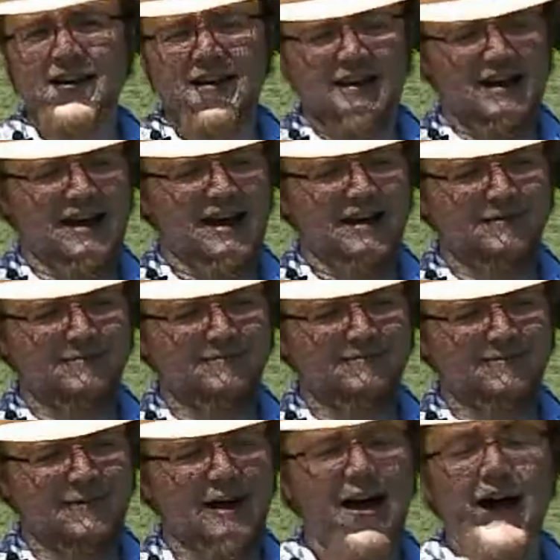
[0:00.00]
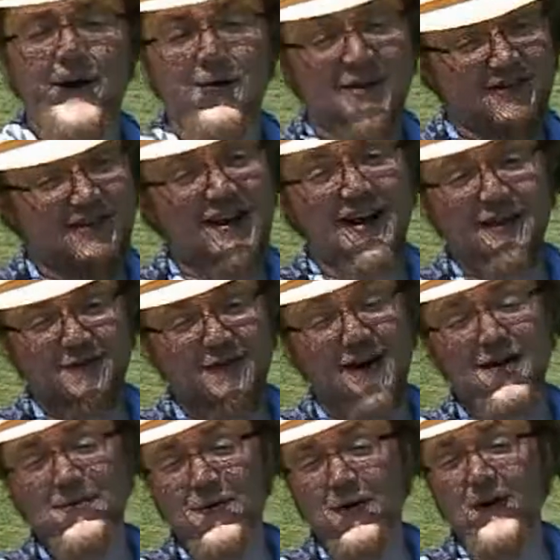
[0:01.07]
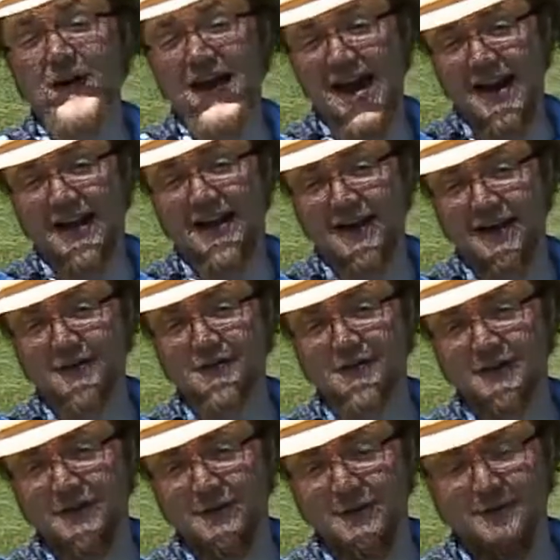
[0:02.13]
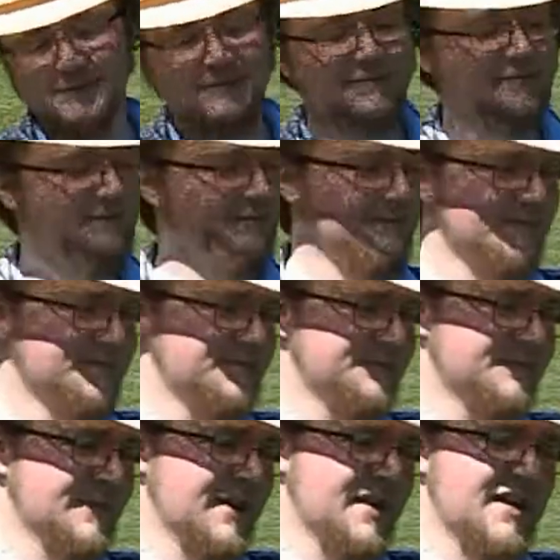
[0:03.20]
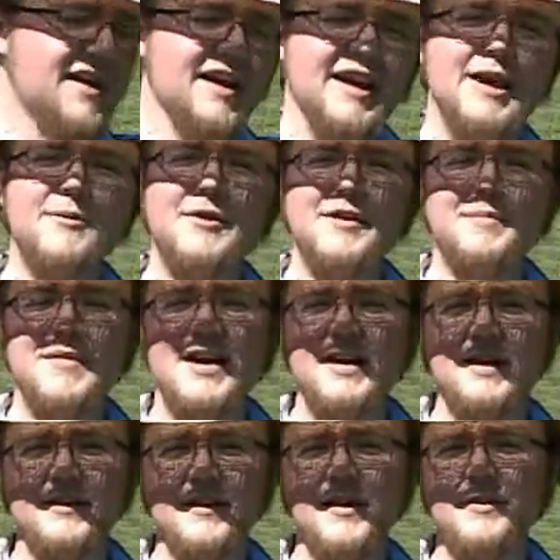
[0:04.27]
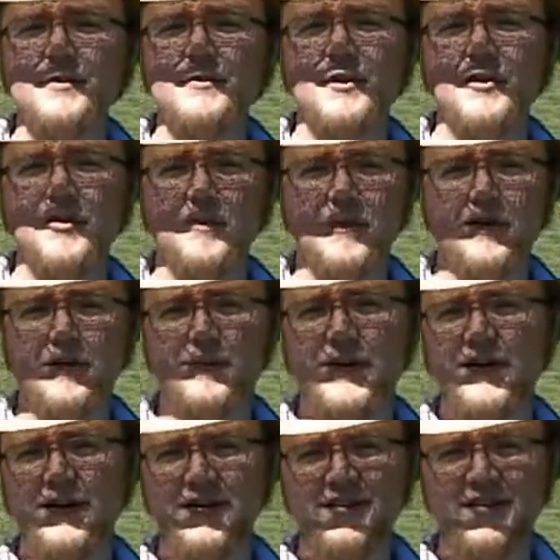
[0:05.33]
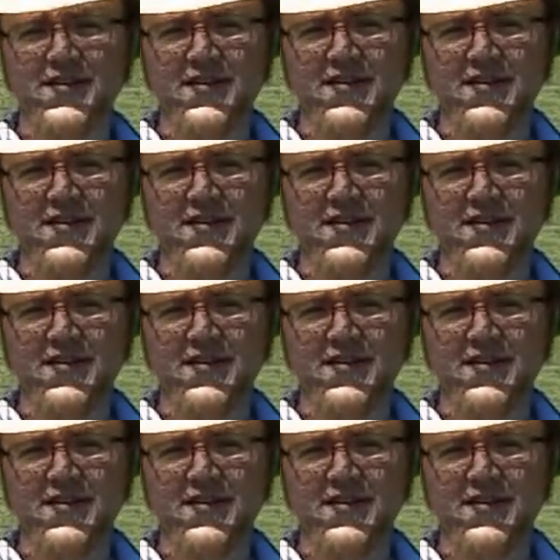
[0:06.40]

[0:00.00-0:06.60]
Yeah, I wish I could find more on that account too. He wouldn't make another notable appearance